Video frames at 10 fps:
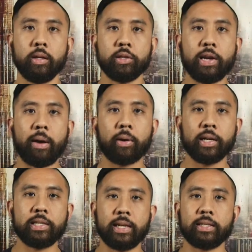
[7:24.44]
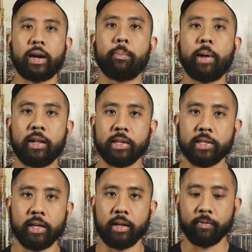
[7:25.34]
So now we're going to test our
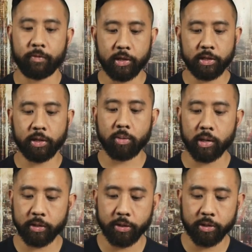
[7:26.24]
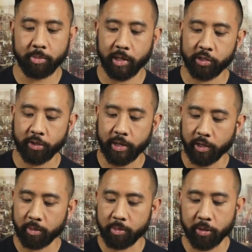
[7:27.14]
balancing. First thing you want to do is make sure that
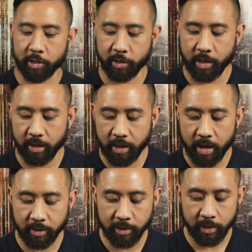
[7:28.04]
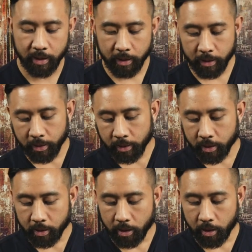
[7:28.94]
your motors are not locked.
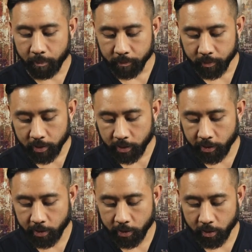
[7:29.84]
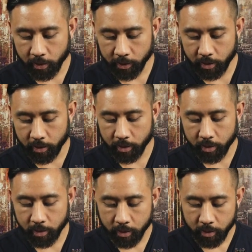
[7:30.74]
Here on the
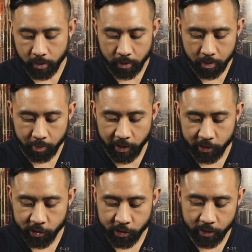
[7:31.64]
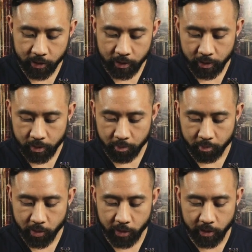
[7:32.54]
pitch,
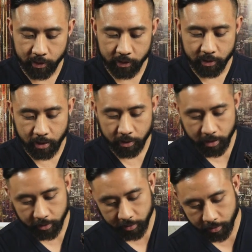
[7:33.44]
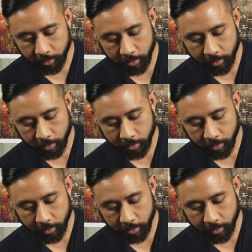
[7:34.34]
motor is not locked.